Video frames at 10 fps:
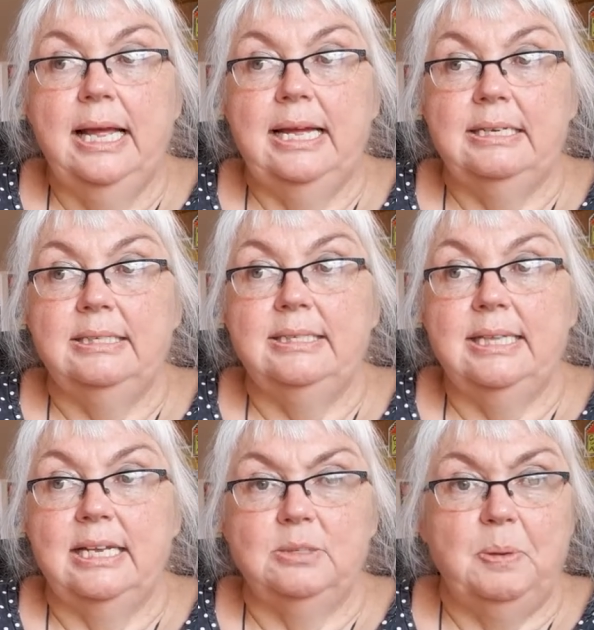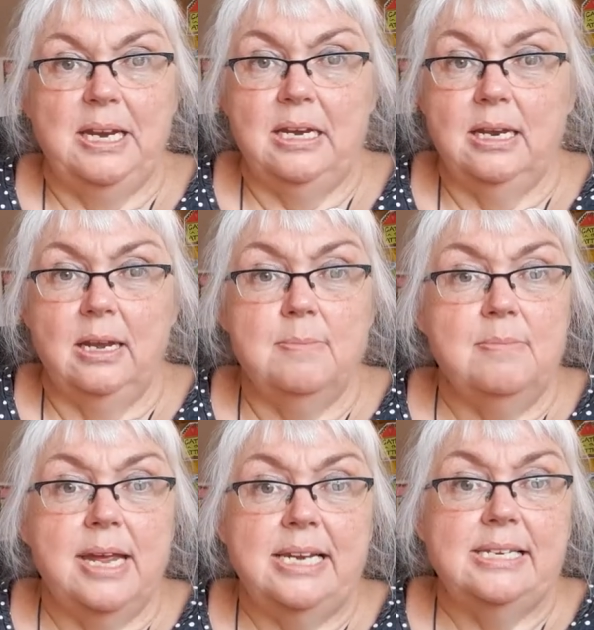And that's been
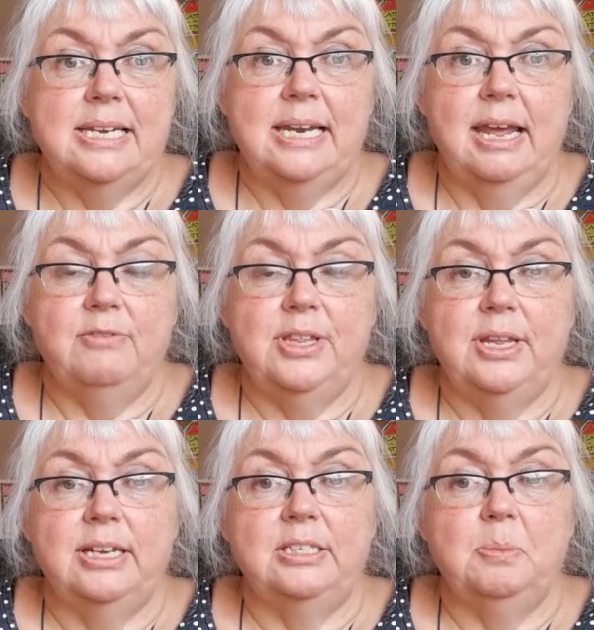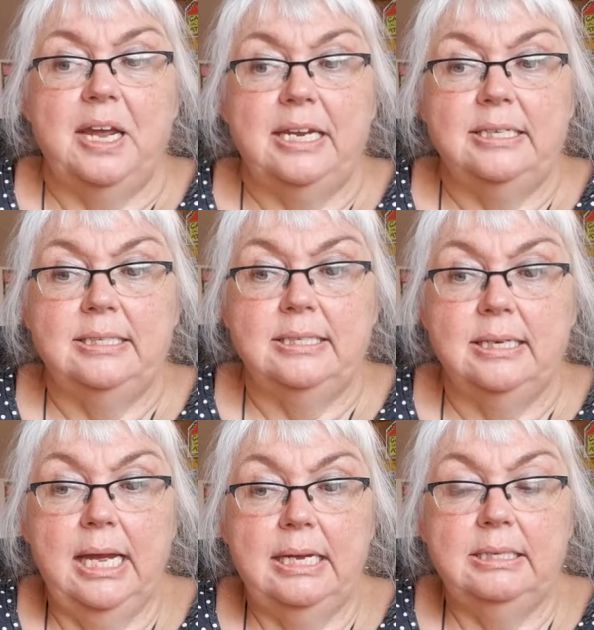amazing having that space.
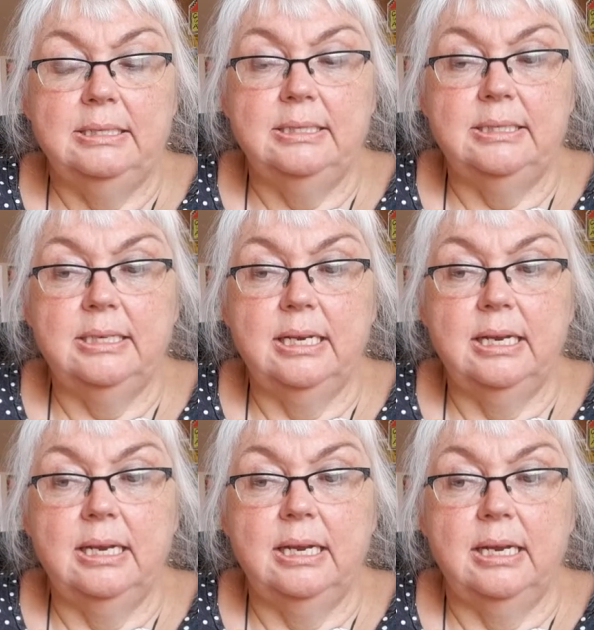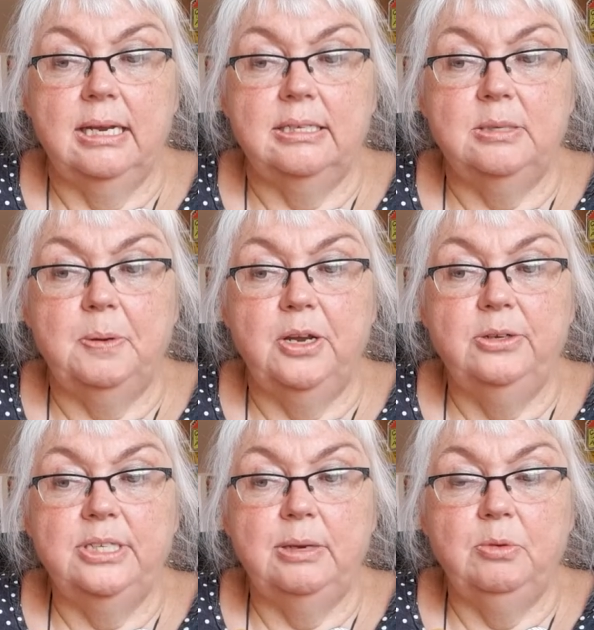And I
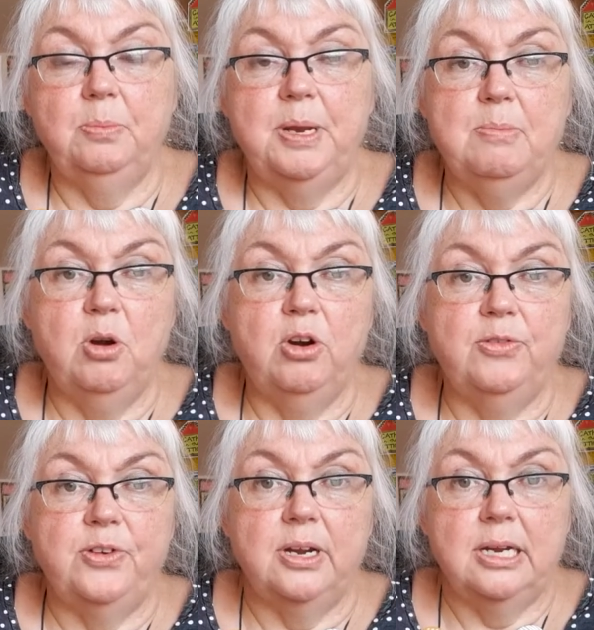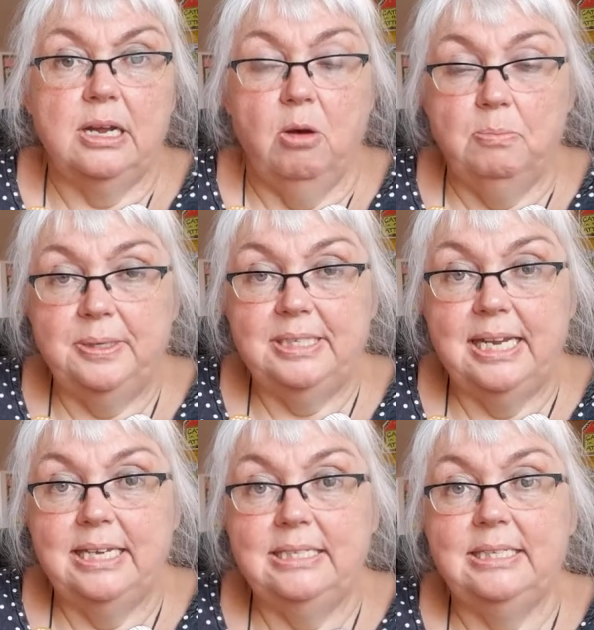suppose it will be more of a
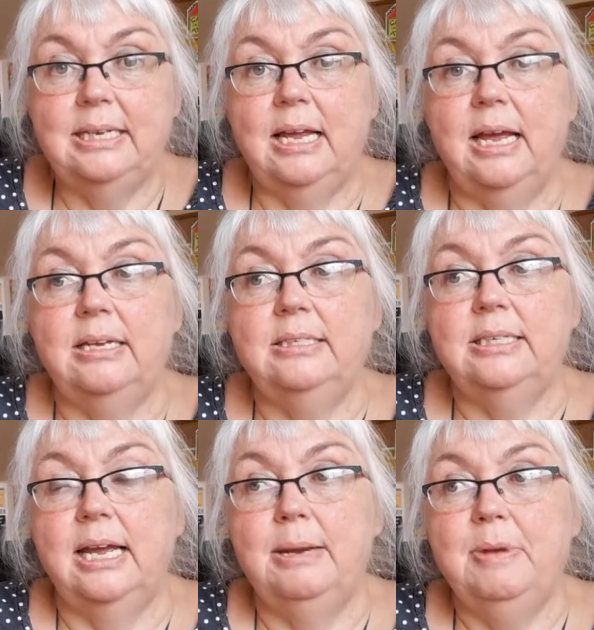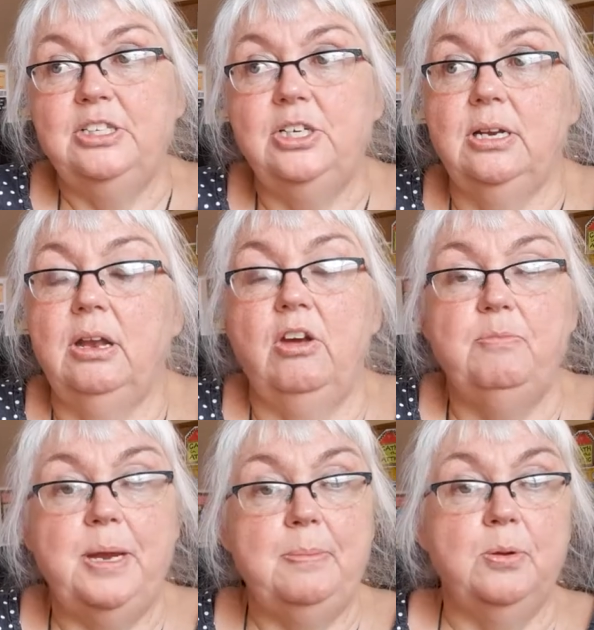composite, and I imagine a lot
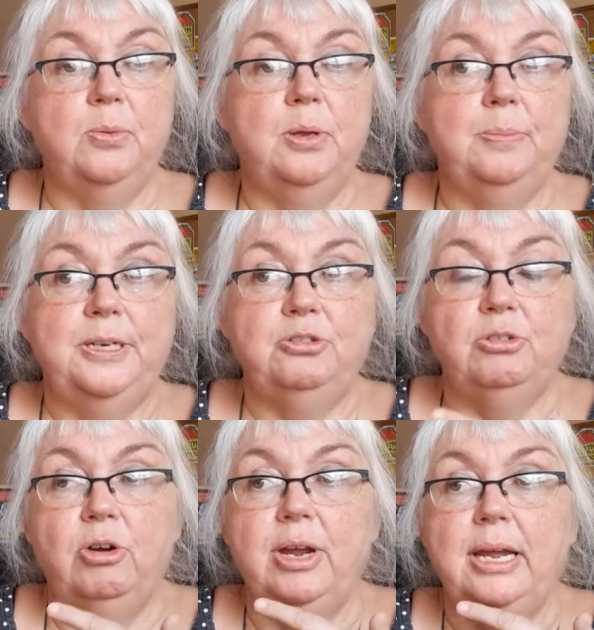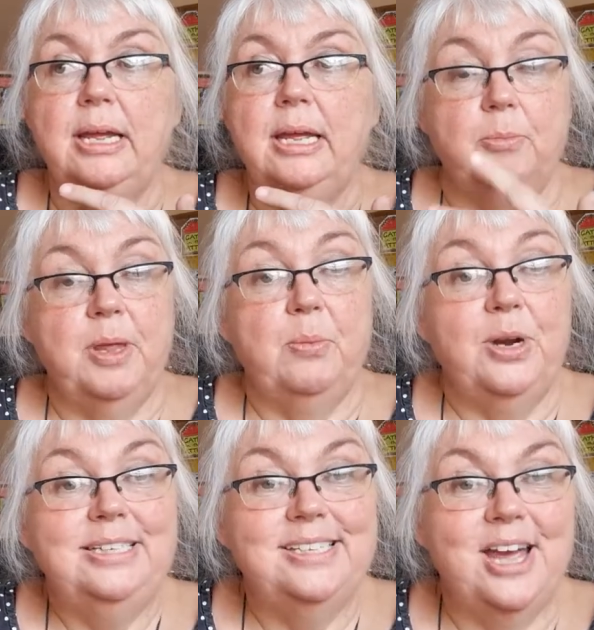of people will be drawing from their
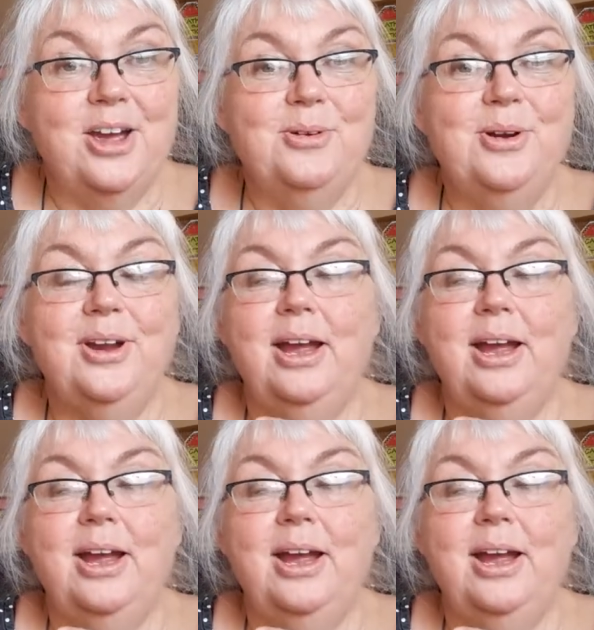window.